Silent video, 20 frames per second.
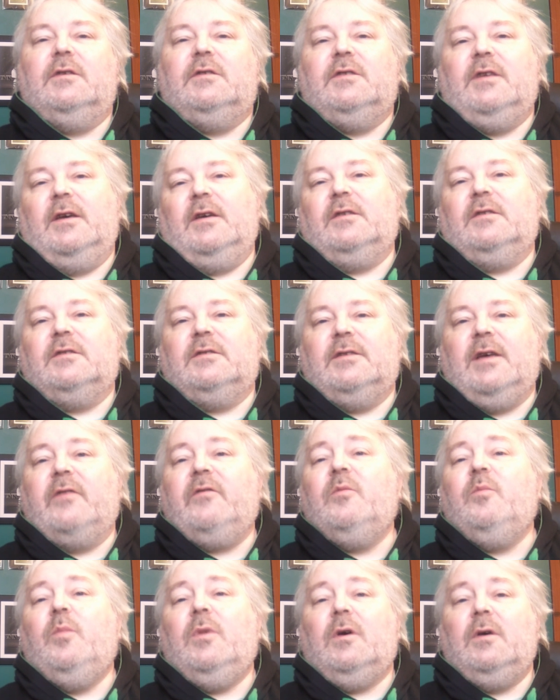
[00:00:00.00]

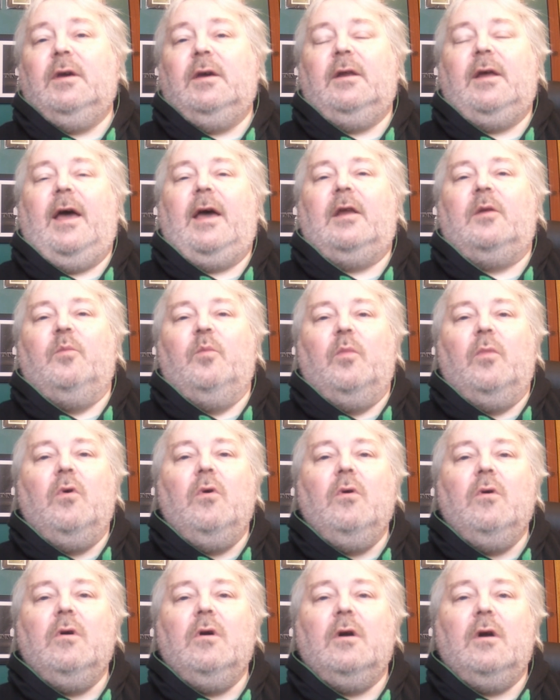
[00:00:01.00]
6-7 million and
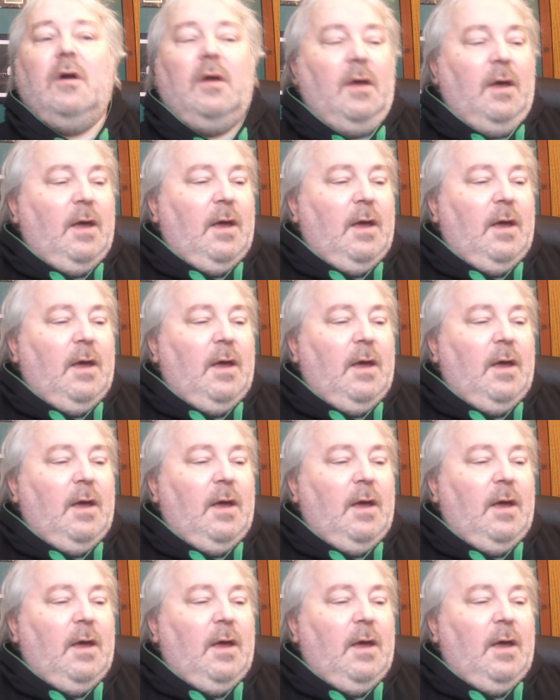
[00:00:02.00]
more.